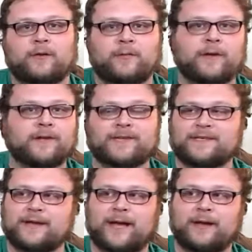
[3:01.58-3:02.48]
newer players.
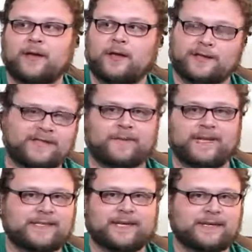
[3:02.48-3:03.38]
That's not a
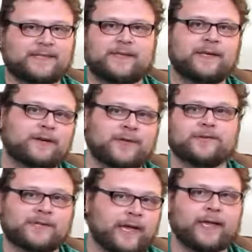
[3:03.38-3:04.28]
summoning sickness thing.
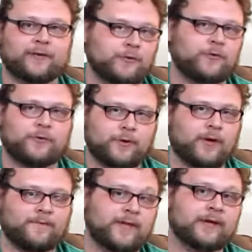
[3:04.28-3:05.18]
Creatures can crew
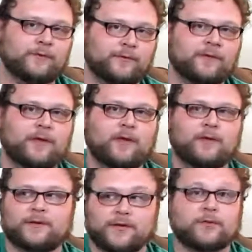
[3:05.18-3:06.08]
vehicles
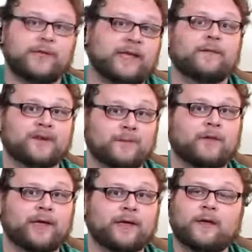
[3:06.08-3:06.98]
the turn they come into
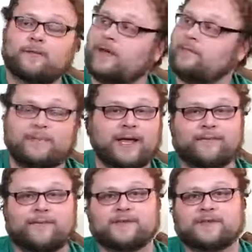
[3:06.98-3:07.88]
play. But
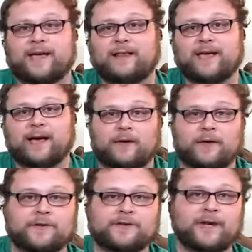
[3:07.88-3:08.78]
not if there's a Thalia out
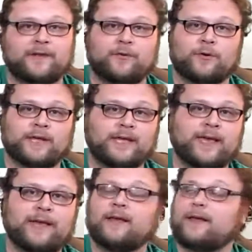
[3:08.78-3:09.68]
on your side of the board they
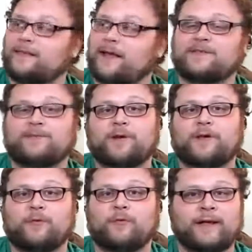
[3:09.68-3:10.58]
can't. That's pretty
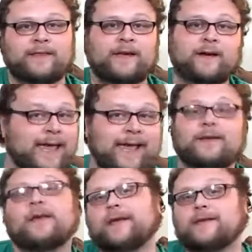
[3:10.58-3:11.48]
cool right there.
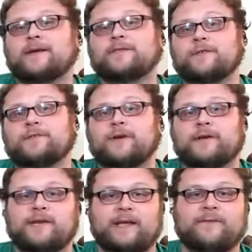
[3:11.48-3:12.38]
And it's also pretty
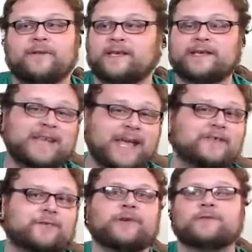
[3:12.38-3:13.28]
good defense against
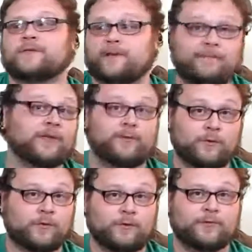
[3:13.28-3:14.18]
haste creatures like
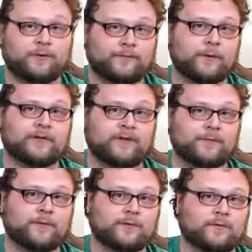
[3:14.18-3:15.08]
Fleetwheel Cruiser, for
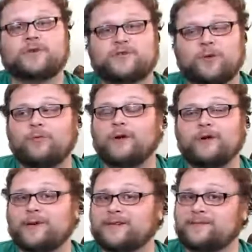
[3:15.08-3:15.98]
example. But don't
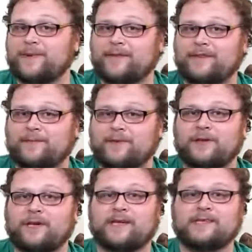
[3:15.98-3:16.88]
underestimate the
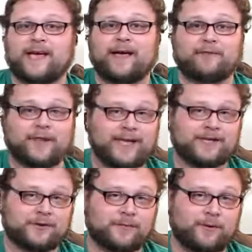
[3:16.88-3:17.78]
ability to have
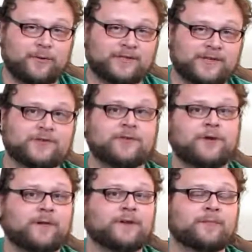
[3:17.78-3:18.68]
lands your opponent's control
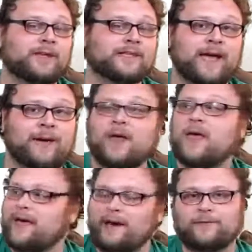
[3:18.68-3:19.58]
come into play tap.
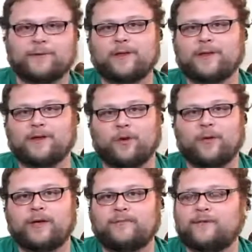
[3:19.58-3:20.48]
It is really
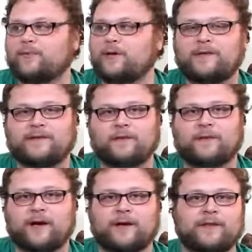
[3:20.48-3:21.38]
annoying if you play this
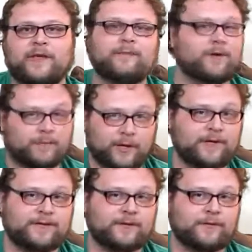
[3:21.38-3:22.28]
early on in the game. You know, play
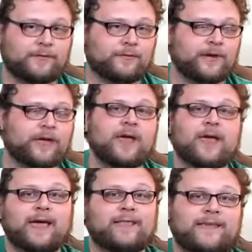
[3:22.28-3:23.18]
this turn 3,
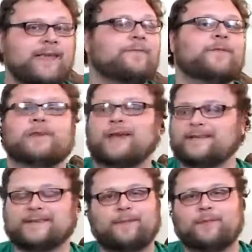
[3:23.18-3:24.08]
and then for the
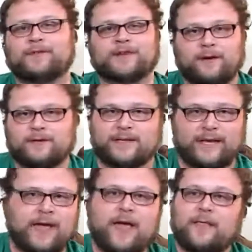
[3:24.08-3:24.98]
next couple of turns,
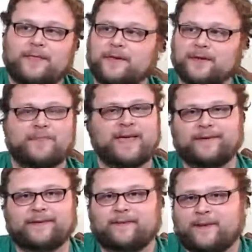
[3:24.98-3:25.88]
like, they're going to
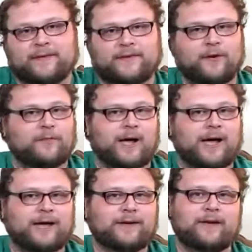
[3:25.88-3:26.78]
basically be a turn
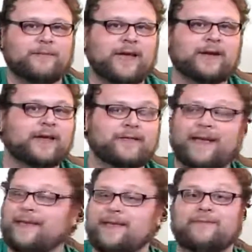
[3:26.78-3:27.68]
behind on mana, and
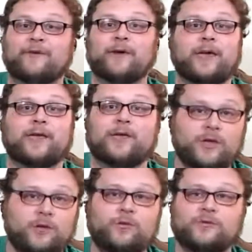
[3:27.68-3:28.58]
that can give you a
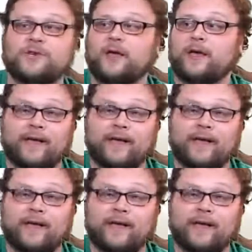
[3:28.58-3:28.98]
huge